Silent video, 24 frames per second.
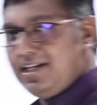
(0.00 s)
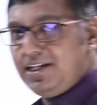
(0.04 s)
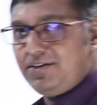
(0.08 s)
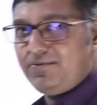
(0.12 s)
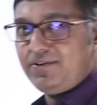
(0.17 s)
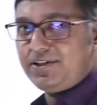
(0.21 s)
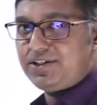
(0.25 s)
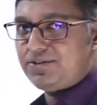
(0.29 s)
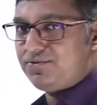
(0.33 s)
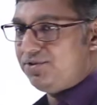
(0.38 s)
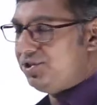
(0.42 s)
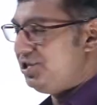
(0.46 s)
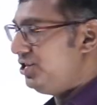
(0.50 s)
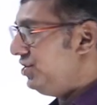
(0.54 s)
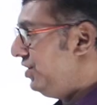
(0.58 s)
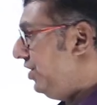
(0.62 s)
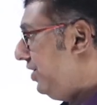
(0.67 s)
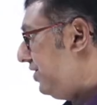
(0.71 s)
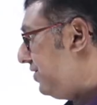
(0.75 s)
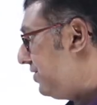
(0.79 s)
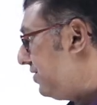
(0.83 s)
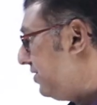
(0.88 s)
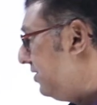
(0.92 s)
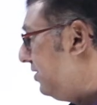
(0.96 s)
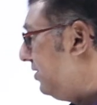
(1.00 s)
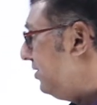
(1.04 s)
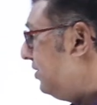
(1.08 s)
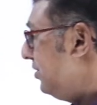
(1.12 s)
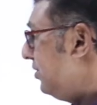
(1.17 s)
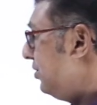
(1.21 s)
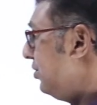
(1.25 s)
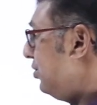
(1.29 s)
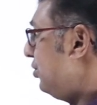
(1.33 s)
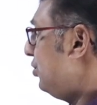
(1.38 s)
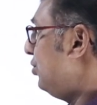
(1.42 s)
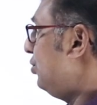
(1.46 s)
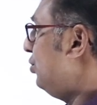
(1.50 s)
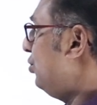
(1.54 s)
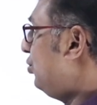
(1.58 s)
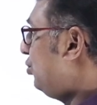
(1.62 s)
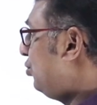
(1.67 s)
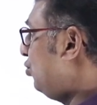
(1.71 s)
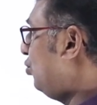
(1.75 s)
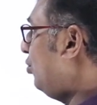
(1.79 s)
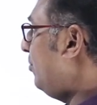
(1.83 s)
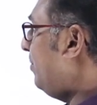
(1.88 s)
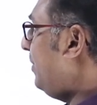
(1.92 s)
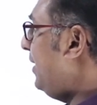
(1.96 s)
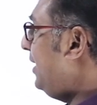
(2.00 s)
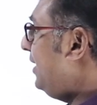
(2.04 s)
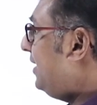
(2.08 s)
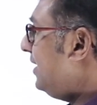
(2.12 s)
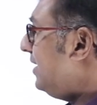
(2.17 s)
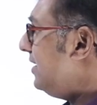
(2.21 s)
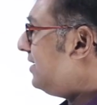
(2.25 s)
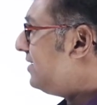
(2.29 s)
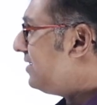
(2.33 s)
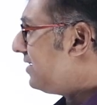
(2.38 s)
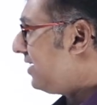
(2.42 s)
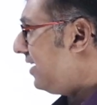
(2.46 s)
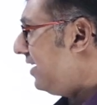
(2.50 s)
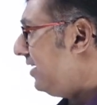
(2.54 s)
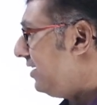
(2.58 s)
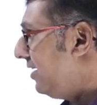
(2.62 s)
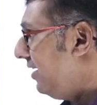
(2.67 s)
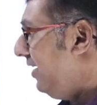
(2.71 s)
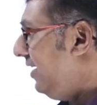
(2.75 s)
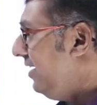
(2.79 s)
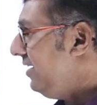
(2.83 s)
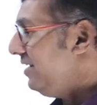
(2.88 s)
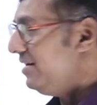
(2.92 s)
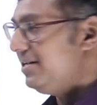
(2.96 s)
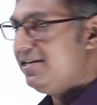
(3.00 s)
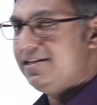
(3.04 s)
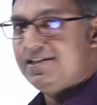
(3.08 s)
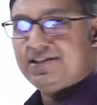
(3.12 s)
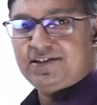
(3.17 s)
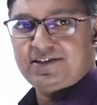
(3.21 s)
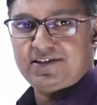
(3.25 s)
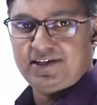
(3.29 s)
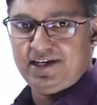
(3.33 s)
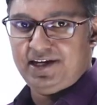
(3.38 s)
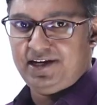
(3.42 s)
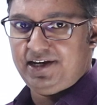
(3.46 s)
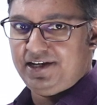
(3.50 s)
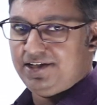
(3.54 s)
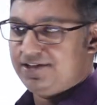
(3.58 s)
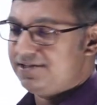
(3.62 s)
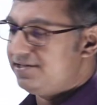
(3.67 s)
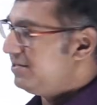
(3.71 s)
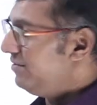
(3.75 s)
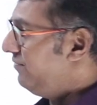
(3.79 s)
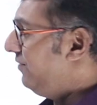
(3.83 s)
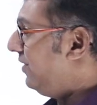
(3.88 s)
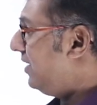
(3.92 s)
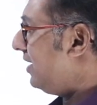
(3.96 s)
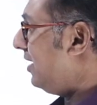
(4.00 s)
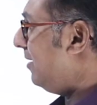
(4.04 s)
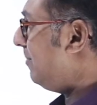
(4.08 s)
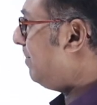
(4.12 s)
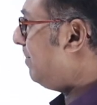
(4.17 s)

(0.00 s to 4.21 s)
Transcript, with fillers: network's question dears. 2 meters connected in series. We can